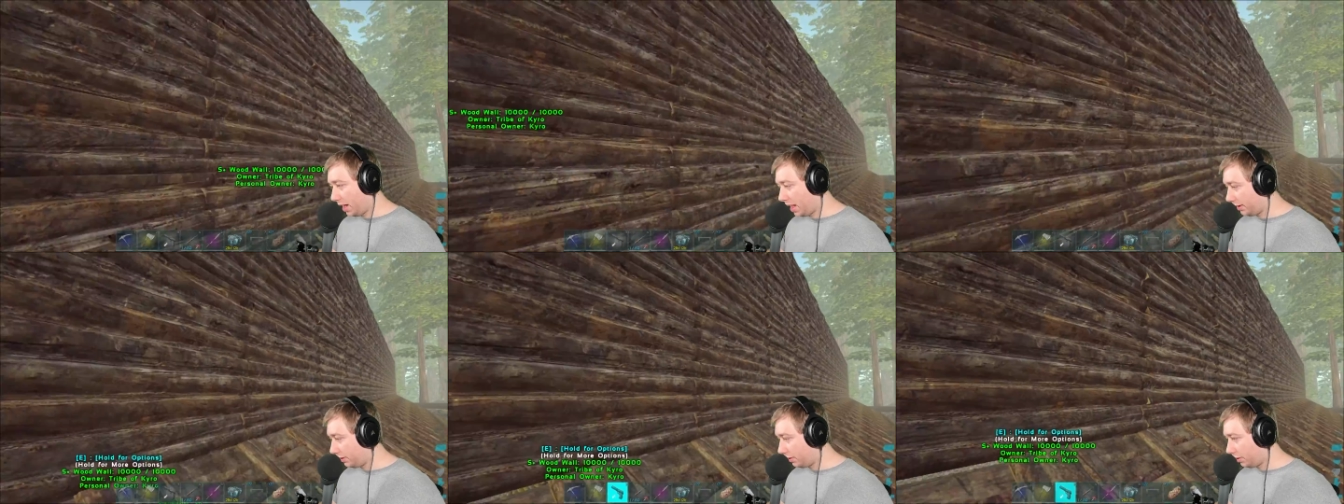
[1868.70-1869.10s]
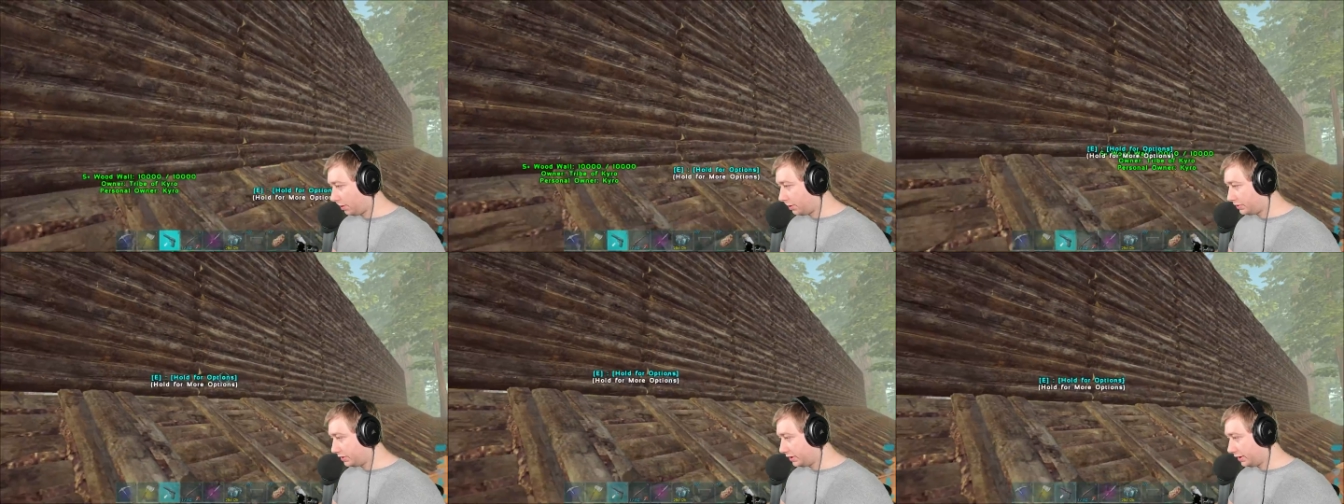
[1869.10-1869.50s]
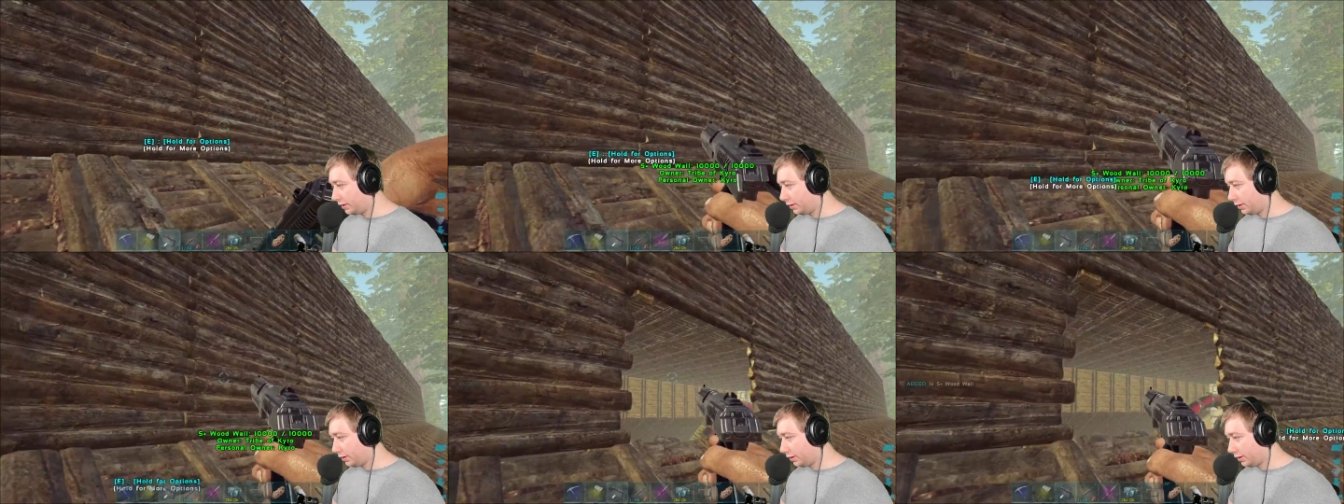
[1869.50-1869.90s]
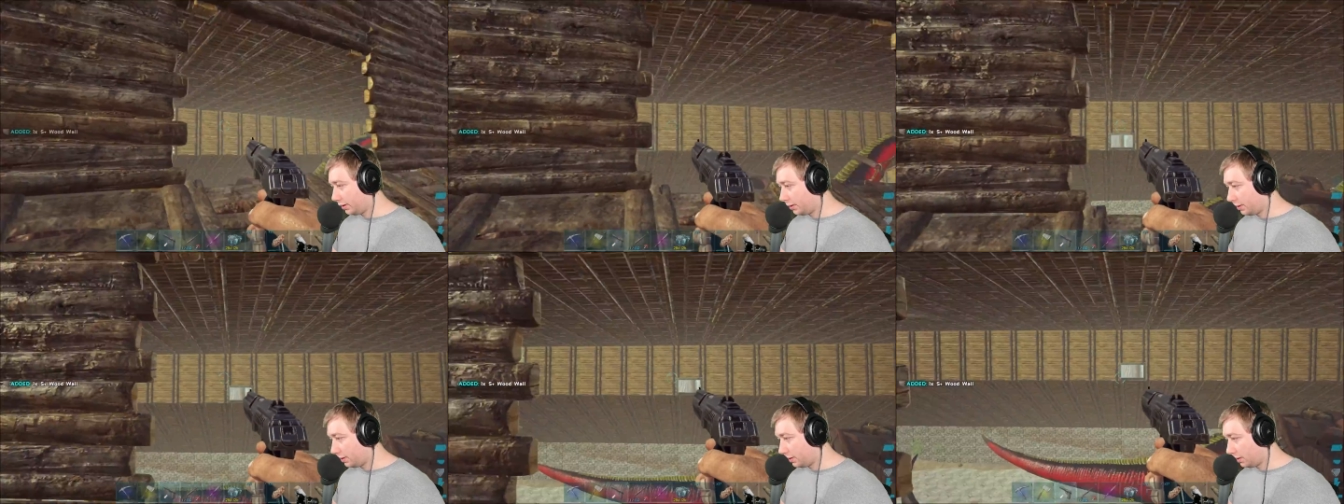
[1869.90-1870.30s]
behind the RG.
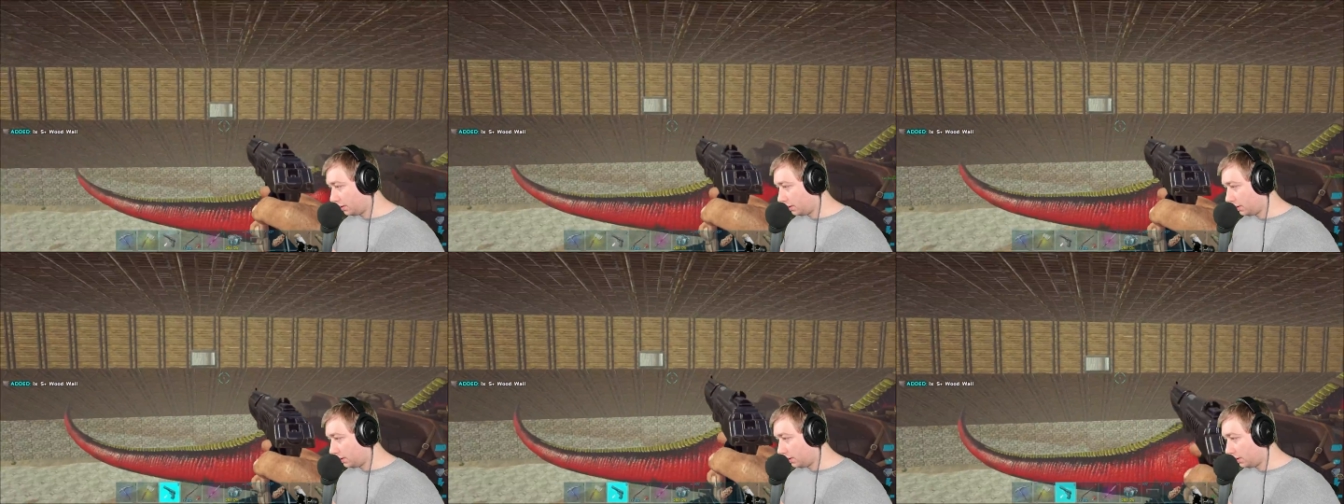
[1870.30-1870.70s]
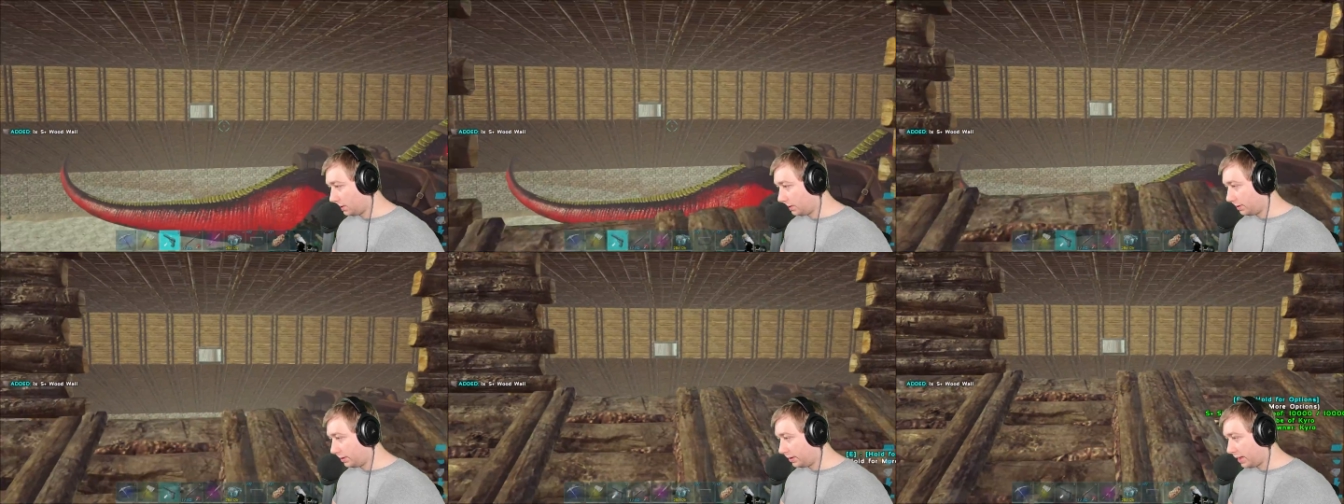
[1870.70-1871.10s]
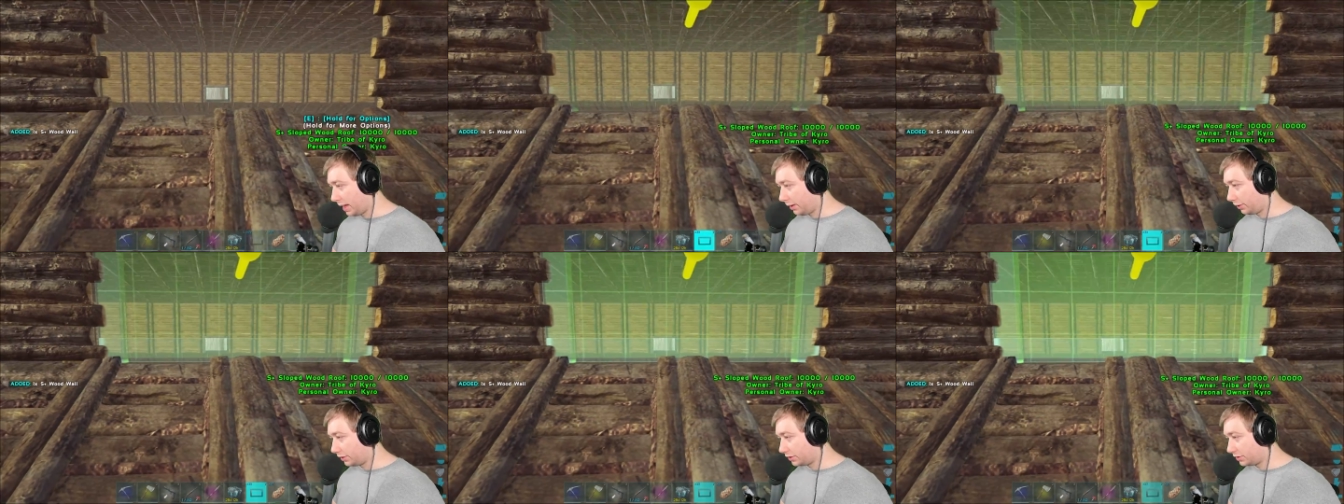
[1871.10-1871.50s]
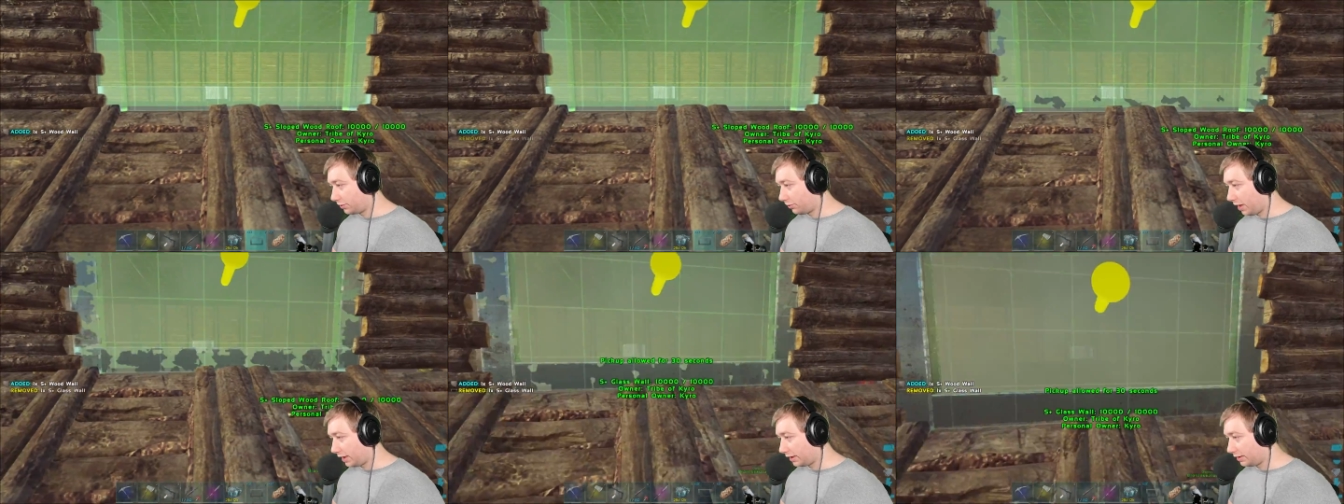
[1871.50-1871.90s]
That looks
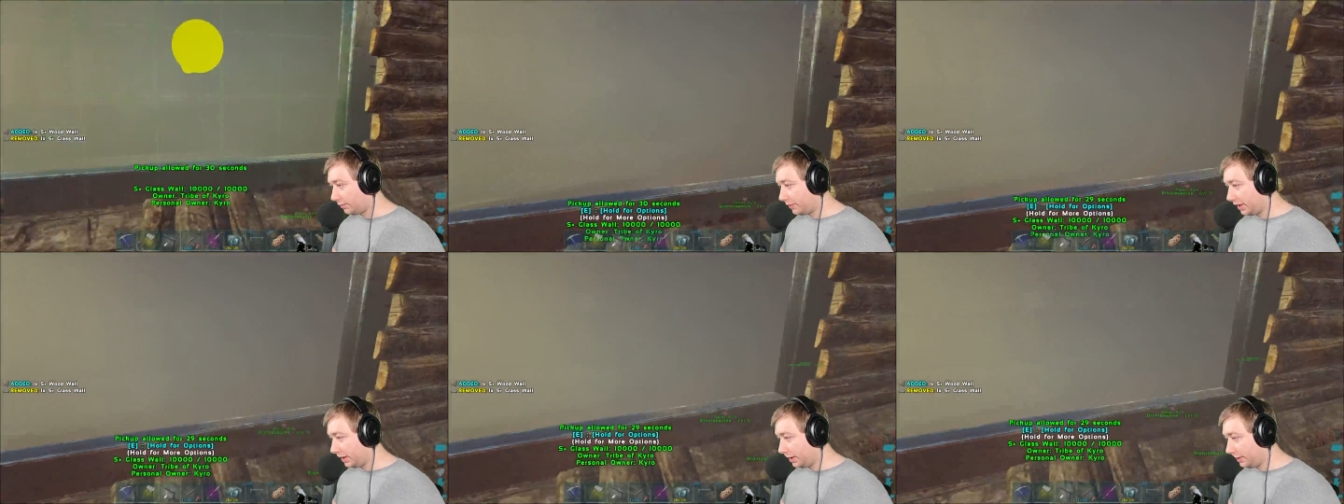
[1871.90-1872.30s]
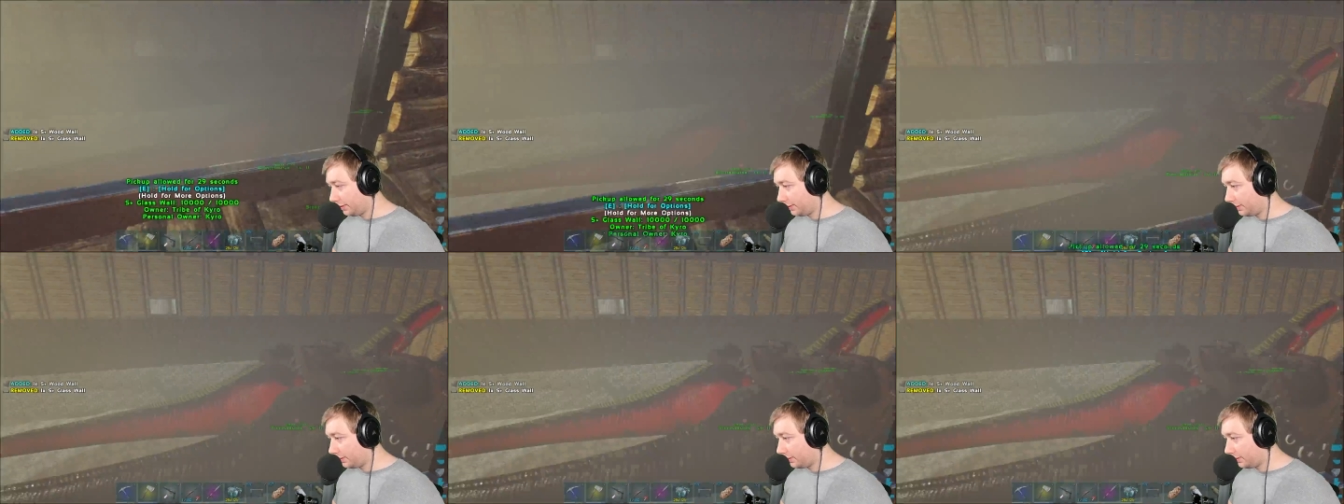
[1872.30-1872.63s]
correct to me.